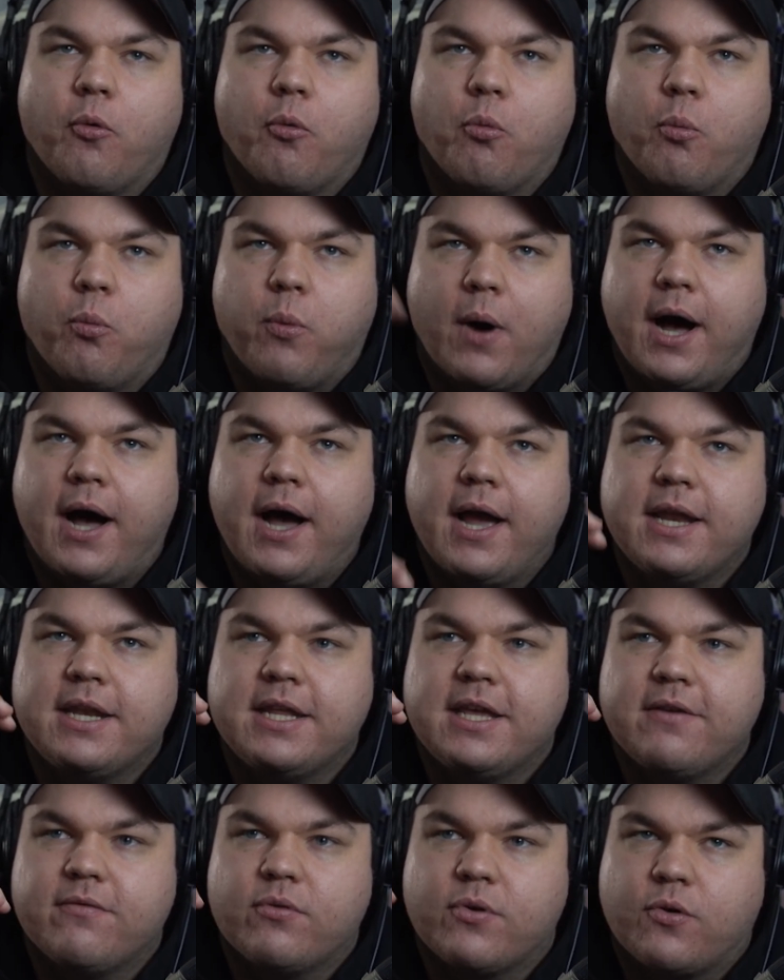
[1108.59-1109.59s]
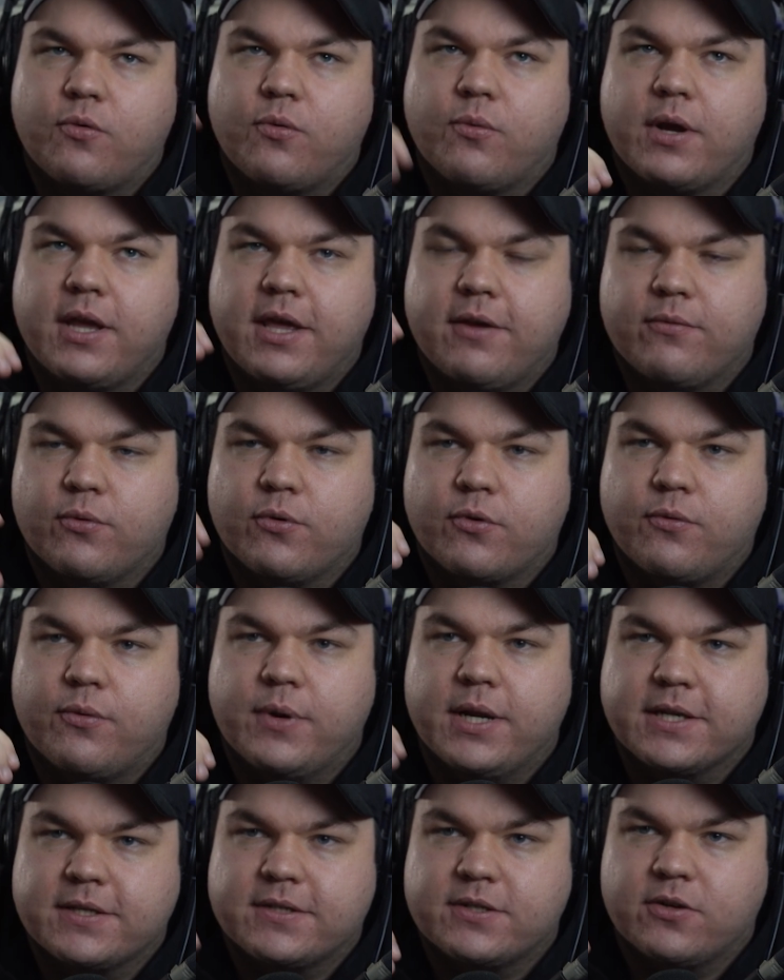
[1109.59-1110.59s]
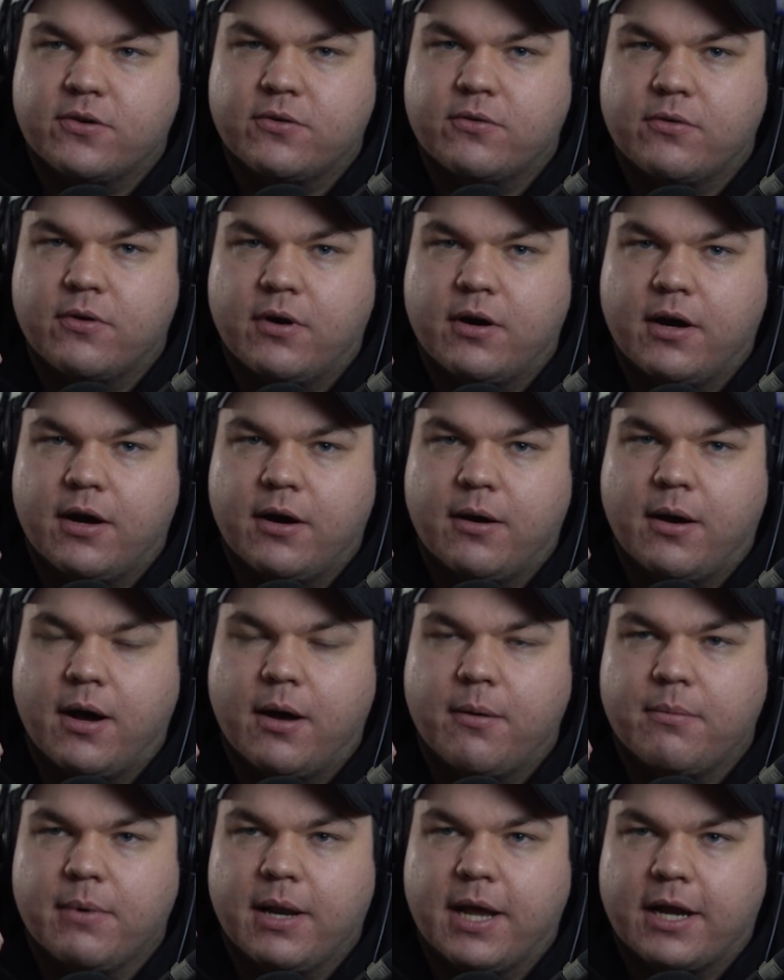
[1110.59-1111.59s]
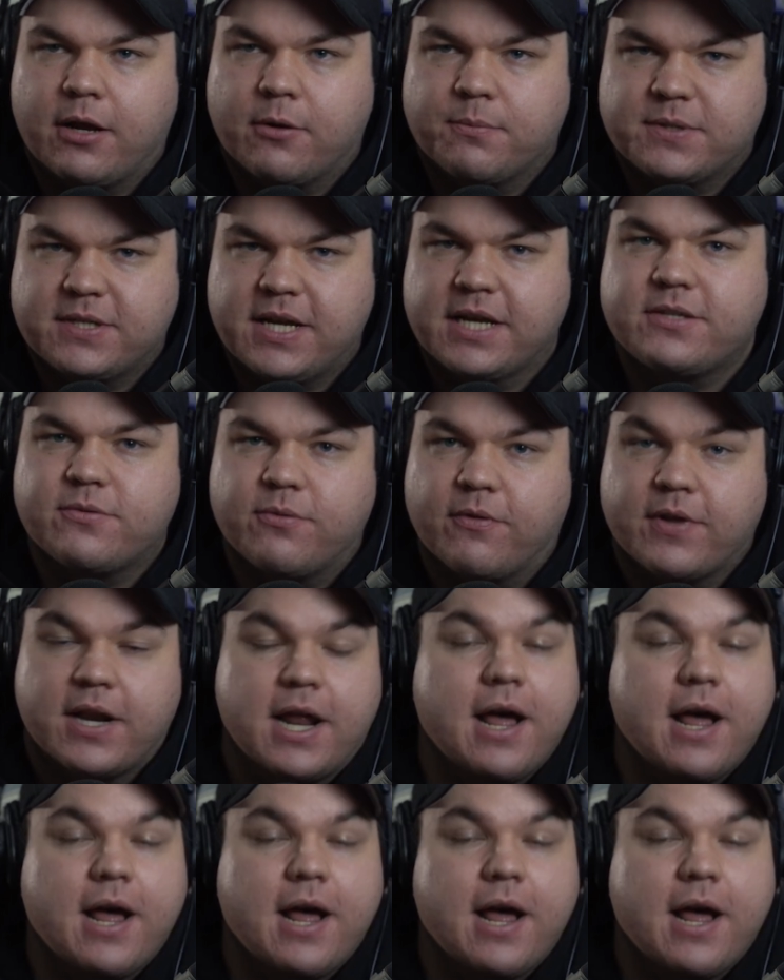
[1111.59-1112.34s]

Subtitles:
why the evil queen is so like obsessed with it.